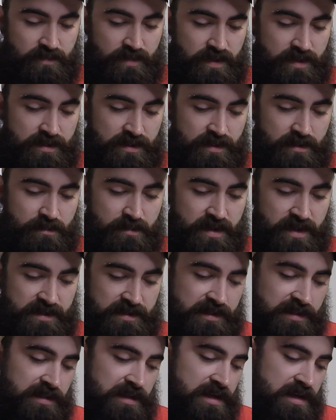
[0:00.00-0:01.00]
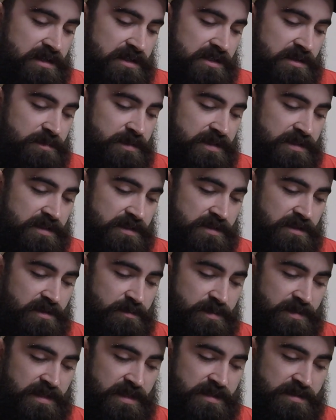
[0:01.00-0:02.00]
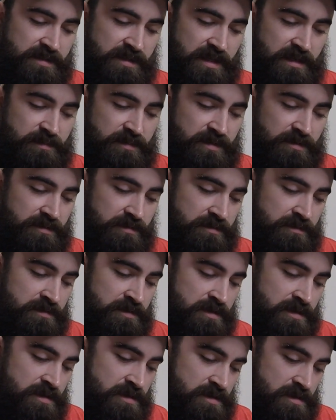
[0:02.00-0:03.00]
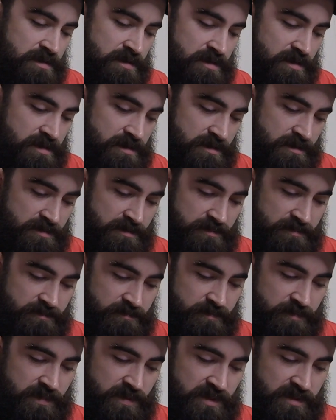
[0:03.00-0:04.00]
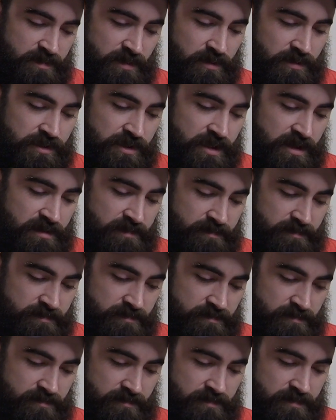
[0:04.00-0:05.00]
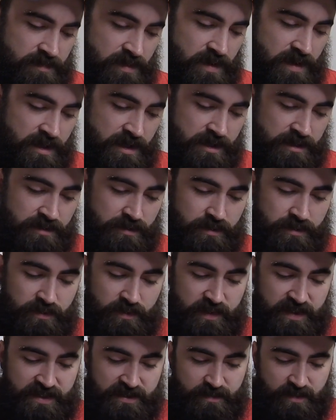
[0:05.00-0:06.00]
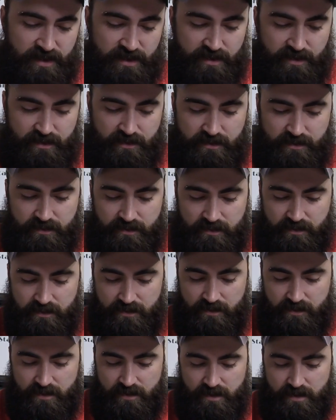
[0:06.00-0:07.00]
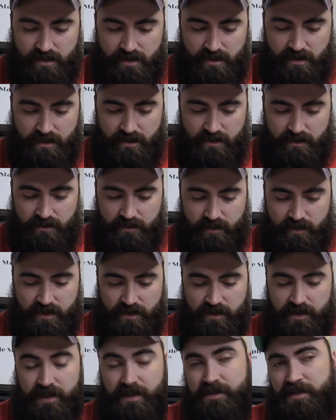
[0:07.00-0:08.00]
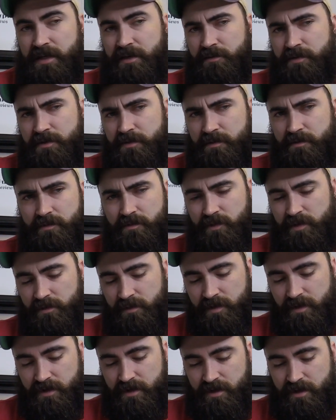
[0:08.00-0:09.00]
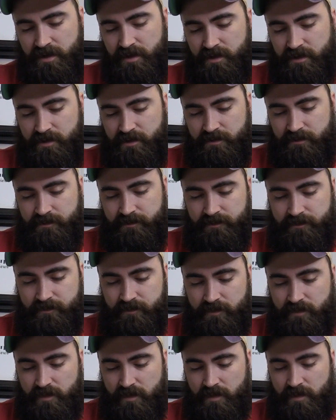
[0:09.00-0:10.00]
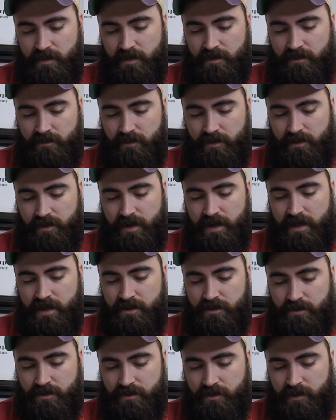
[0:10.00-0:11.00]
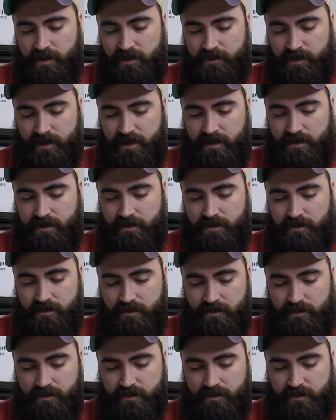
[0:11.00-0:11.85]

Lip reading: This is amazing. I actually picked this up at that same little smoke shop there in North Wilkesboro. Because like I said, we were in North Wilkesboro,